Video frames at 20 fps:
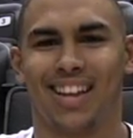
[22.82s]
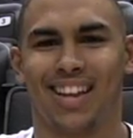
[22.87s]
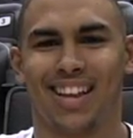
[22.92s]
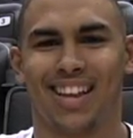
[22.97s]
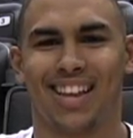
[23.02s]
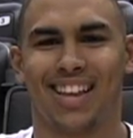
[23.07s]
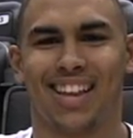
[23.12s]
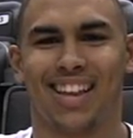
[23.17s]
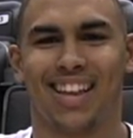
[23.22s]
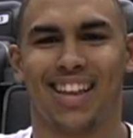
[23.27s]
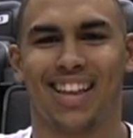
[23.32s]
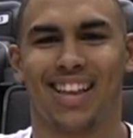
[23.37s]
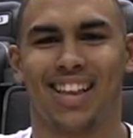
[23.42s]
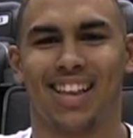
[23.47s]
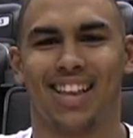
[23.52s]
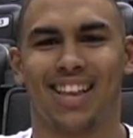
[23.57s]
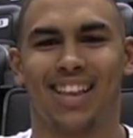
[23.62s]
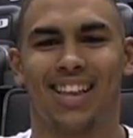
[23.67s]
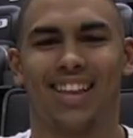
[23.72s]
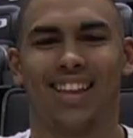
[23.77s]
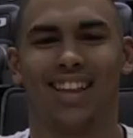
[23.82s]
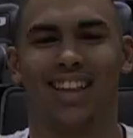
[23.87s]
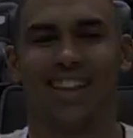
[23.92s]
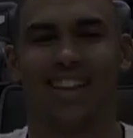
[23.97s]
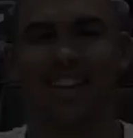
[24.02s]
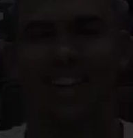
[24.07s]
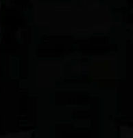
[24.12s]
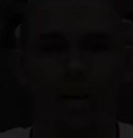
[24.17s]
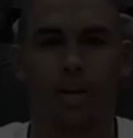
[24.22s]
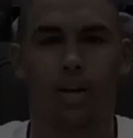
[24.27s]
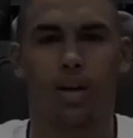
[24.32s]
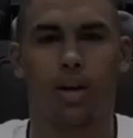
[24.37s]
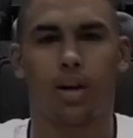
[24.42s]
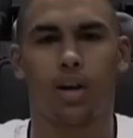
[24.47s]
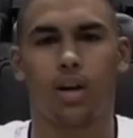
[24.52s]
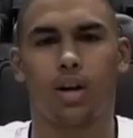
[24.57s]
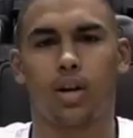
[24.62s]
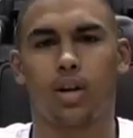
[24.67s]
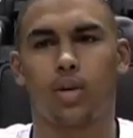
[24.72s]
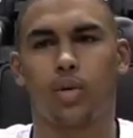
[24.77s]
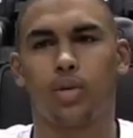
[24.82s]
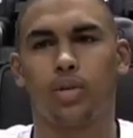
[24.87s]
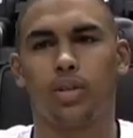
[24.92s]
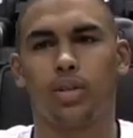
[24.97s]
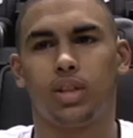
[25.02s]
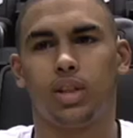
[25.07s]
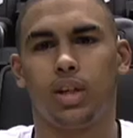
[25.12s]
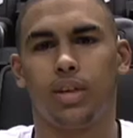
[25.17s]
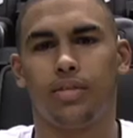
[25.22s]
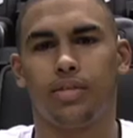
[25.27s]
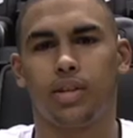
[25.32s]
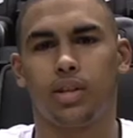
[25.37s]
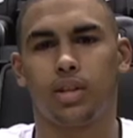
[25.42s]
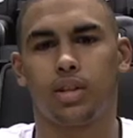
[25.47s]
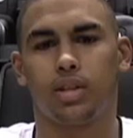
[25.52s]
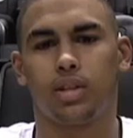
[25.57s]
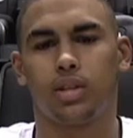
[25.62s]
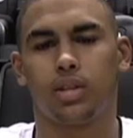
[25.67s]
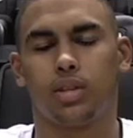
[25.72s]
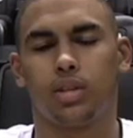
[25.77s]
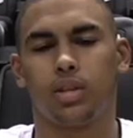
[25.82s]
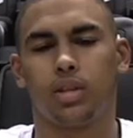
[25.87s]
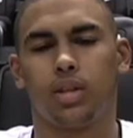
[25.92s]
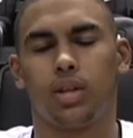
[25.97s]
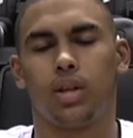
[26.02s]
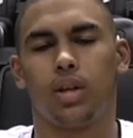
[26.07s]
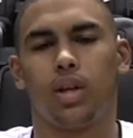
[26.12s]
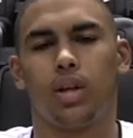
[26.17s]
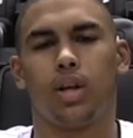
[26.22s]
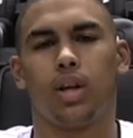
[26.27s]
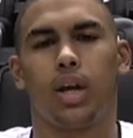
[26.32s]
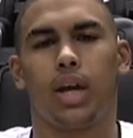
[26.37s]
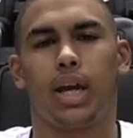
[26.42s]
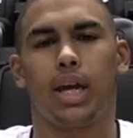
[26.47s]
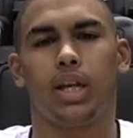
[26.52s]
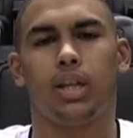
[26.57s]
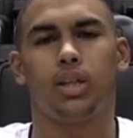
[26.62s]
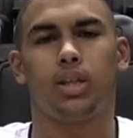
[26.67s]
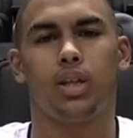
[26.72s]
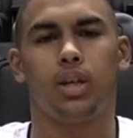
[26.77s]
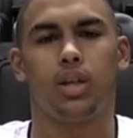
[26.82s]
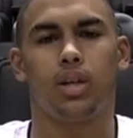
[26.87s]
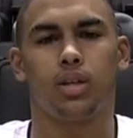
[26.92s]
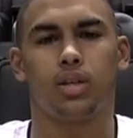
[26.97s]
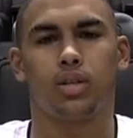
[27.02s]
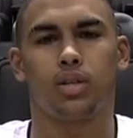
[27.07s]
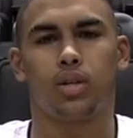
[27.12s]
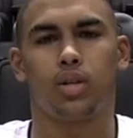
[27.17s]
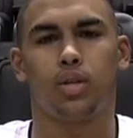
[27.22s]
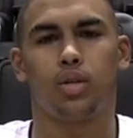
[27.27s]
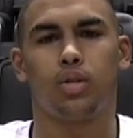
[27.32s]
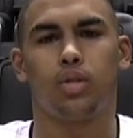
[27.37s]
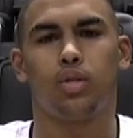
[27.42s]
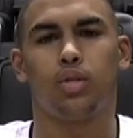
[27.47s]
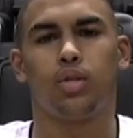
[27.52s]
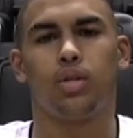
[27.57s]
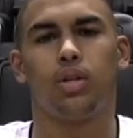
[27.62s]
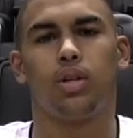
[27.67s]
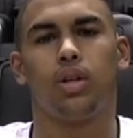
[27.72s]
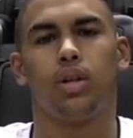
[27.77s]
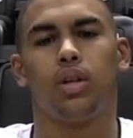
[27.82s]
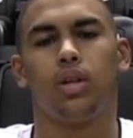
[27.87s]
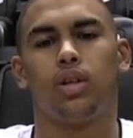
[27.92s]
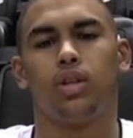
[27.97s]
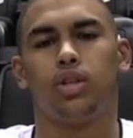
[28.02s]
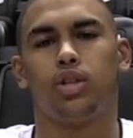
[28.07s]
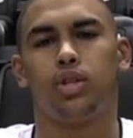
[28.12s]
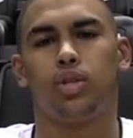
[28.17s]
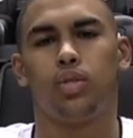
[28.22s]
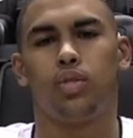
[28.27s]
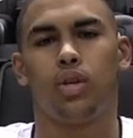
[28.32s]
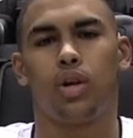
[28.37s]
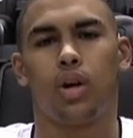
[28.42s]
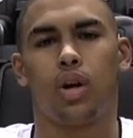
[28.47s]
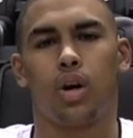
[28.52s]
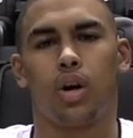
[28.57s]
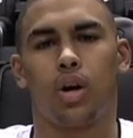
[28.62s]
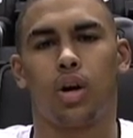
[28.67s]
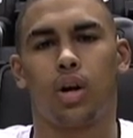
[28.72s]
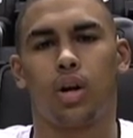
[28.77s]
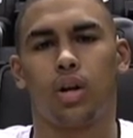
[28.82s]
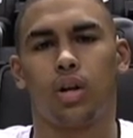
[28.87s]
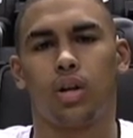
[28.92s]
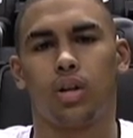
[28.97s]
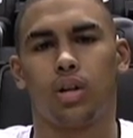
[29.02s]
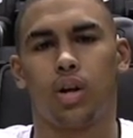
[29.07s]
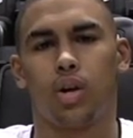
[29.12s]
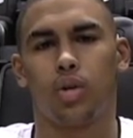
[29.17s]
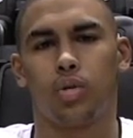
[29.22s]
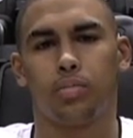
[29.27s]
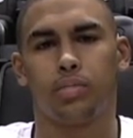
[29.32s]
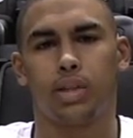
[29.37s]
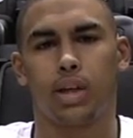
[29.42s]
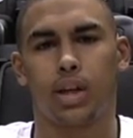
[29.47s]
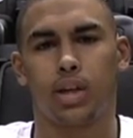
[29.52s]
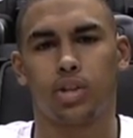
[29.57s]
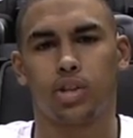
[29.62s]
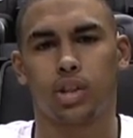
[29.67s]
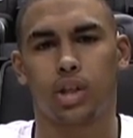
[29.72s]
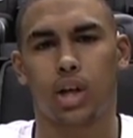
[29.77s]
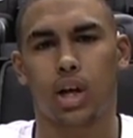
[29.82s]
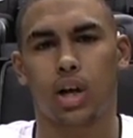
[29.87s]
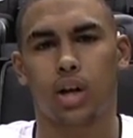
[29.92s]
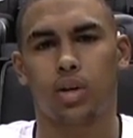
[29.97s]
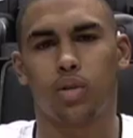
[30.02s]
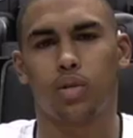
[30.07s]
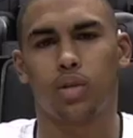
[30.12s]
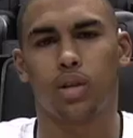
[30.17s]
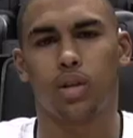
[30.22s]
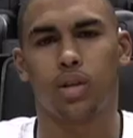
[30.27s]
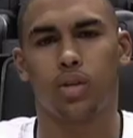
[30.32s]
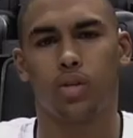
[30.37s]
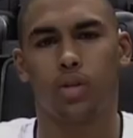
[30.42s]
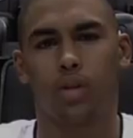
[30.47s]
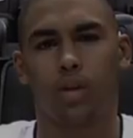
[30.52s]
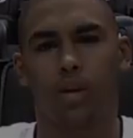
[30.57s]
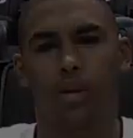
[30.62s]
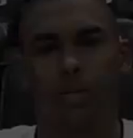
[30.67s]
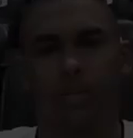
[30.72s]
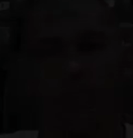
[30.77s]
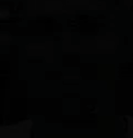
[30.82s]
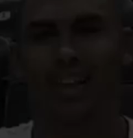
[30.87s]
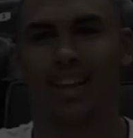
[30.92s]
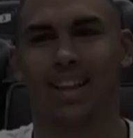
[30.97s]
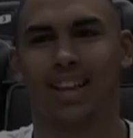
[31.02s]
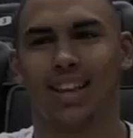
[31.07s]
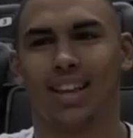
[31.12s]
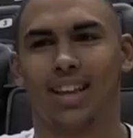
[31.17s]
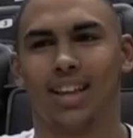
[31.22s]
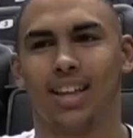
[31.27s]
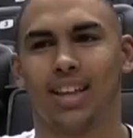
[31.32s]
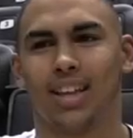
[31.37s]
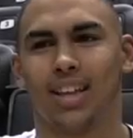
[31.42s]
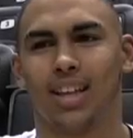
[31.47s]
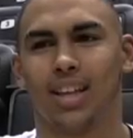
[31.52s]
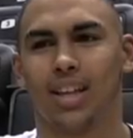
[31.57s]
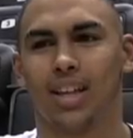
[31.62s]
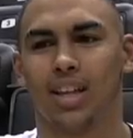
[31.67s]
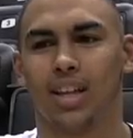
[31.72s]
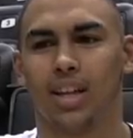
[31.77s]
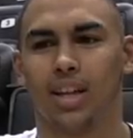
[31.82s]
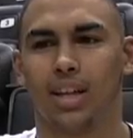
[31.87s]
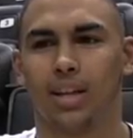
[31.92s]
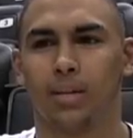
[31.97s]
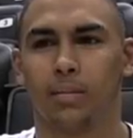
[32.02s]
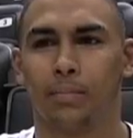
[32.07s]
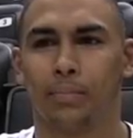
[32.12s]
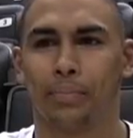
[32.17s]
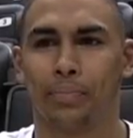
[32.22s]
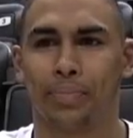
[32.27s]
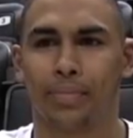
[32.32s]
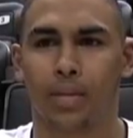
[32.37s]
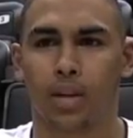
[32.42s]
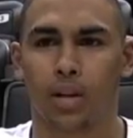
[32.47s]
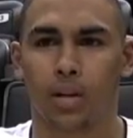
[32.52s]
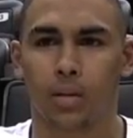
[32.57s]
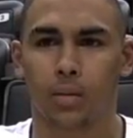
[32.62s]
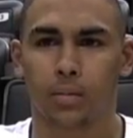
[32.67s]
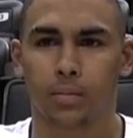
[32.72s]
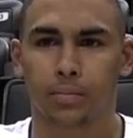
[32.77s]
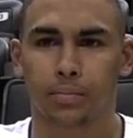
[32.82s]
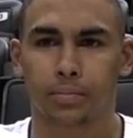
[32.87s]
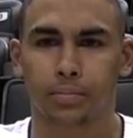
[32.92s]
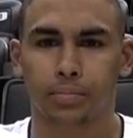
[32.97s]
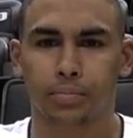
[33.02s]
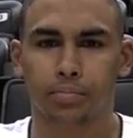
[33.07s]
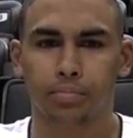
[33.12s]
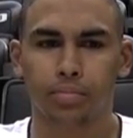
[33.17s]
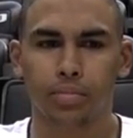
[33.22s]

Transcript: Aww. Uh, Quinton Chievous, 18 years old, shooting guard, hometown Chicago, Illinois. So you keep in touch with her a lot?